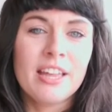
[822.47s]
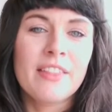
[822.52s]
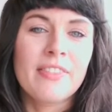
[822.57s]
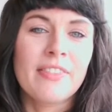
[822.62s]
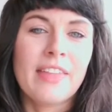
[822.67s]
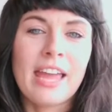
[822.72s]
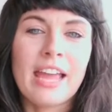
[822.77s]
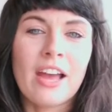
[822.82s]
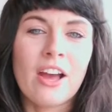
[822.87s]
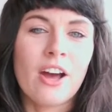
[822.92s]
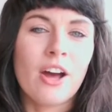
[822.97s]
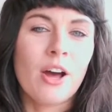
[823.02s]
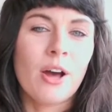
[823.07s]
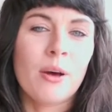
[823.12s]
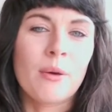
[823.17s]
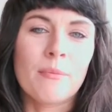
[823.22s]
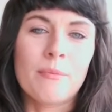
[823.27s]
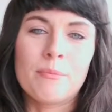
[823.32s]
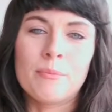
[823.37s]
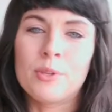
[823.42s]
They
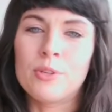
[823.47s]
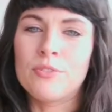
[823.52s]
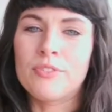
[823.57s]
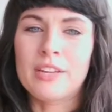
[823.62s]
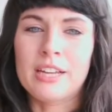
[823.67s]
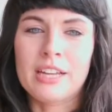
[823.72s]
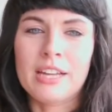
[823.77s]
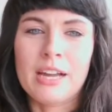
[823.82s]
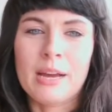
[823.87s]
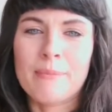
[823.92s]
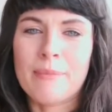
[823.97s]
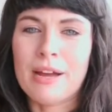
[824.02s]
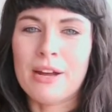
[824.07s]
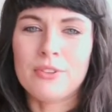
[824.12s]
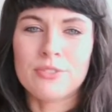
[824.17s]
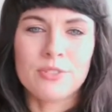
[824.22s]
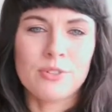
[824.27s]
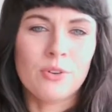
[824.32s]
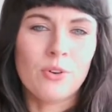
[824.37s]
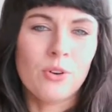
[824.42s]
are moving
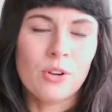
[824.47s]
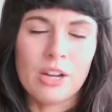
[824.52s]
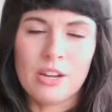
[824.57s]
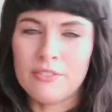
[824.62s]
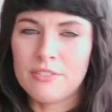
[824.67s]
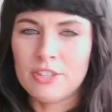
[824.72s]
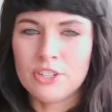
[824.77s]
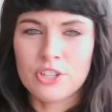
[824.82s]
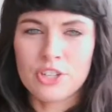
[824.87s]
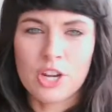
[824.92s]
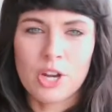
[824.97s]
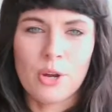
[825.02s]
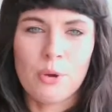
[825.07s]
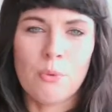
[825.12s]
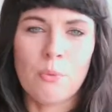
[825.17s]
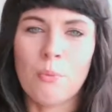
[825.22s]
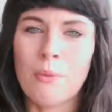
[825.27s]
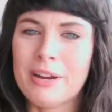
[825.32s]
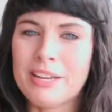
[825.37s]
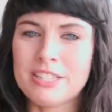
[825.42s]
about all over the
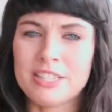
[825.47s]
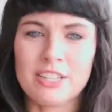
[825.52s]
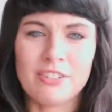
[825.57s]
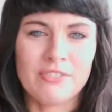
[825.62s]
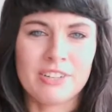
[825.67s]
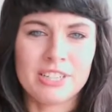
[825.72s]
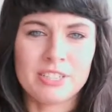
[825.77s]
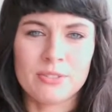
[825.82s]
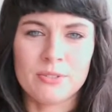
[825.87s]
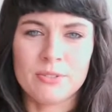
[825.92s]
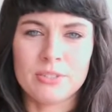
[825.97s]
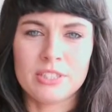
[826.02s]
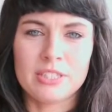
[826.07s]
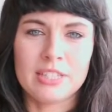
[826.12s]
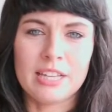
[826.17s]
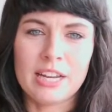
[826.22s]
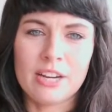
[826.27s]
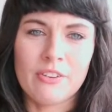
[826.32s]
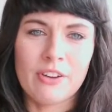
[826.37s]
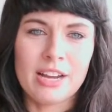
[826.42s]
show, wasting resources
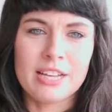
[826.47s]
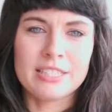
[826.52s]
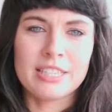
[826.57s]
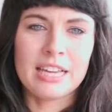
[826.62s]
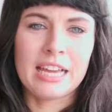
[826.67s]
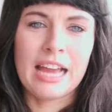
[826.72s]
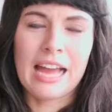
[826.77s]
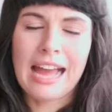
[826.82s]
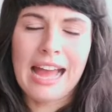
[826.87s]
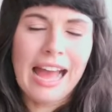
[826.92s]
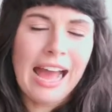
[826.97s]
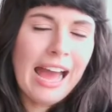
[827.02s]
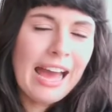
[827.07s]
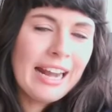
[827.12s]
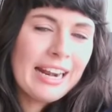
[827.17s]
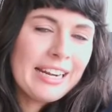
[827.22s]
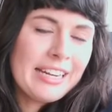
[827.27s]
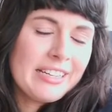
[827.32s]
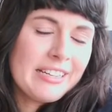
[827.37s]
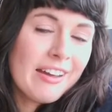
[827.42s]
like crazy,
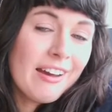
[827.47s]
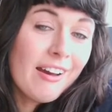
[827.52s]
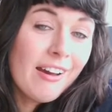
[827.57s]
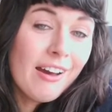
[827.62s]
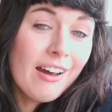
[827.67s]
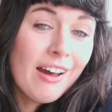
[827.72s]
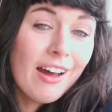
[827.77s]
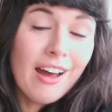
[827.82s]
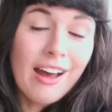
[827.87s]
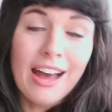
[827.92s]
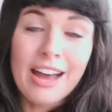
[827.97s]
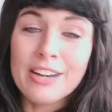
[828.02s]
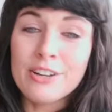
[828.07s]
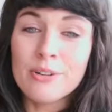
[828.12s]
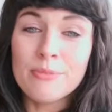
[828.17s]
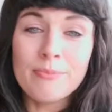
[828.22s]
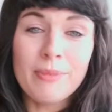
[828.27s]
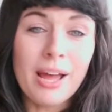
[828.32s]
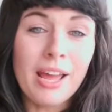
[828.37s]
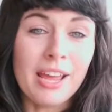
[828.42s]
and I
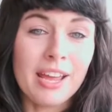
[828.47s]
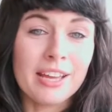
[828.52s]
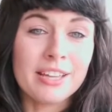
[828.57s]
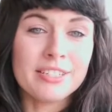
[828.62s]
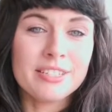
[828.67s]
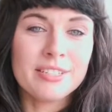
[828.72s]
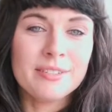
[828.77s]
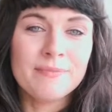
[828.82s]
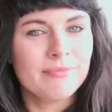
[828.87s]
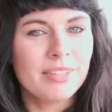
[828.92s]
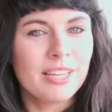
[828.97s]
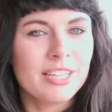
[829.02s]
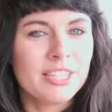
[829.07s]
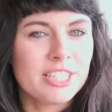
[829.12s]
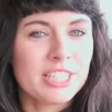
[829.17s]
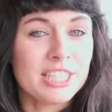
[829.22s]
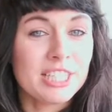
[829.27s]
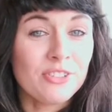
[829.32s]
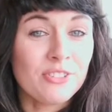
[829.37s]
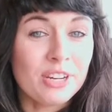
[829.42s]
don't buy it.
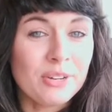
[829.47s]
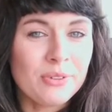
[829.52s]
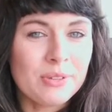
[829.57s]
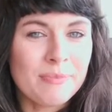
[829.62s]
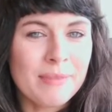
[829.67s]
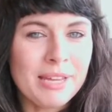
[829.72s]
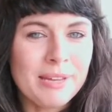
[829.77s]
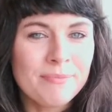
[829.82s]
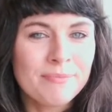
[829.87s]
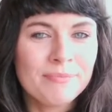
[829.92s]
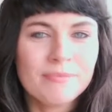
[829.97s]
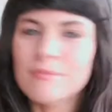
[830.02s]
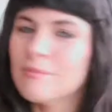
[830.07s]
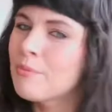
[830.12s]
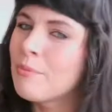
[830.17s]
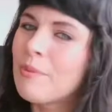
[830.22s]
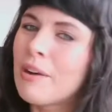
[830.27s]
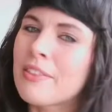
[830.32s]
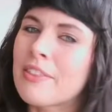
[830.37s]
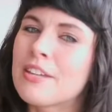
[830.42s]
Disagree with me?
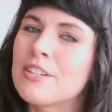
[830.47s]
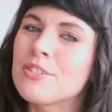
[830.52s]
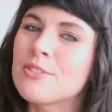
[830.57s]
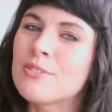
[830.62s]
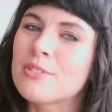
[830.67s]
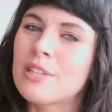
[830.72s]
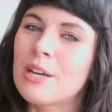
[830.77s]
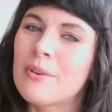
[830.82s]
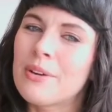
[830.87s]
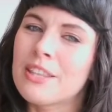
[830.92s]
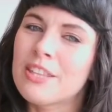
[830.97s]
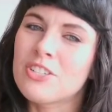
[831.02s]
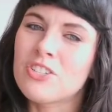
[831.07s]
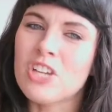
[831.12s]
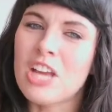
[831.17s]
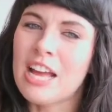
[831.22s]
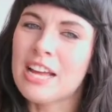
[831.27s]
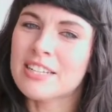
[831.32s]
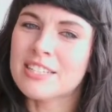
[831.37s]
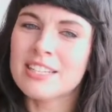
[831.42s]
Well then do so in the
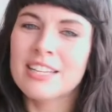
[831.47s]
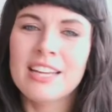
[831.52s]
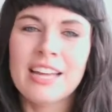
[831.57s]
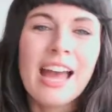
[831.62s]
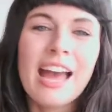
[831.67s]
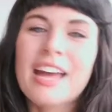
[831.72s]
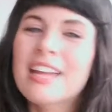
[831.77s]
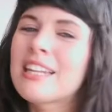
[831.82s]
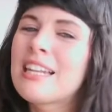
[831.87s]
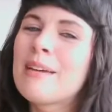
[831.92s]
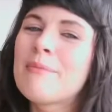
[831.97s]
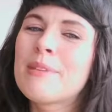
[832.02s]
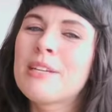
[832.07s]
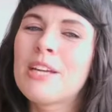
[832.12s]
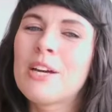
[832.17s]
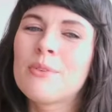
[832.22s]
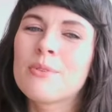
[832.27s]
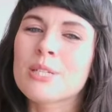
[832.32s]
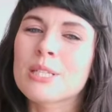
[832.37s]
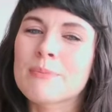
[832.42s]
chat, and let me
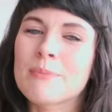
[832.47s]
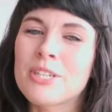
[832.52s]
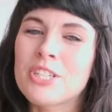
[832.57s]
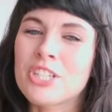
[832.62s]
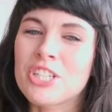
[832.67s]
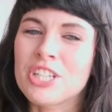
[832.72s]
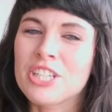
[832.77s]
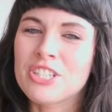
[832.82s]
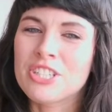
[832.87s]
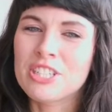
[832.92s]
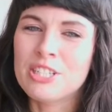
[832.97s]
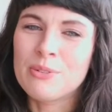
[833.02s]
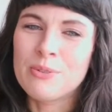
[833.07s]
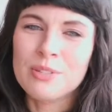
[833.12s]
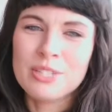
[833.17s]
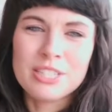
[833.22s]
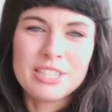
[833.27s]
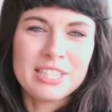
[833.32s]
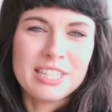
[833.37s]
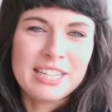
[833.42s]
know what species you
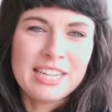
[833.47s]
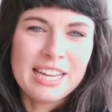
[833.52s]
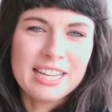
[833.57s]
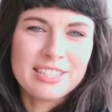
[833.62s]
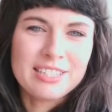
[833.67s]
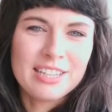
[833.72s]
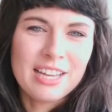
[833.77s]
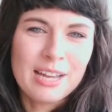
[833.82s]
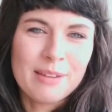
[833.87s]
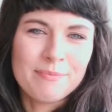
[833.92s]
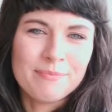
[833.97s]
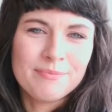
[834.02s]
want to see next time.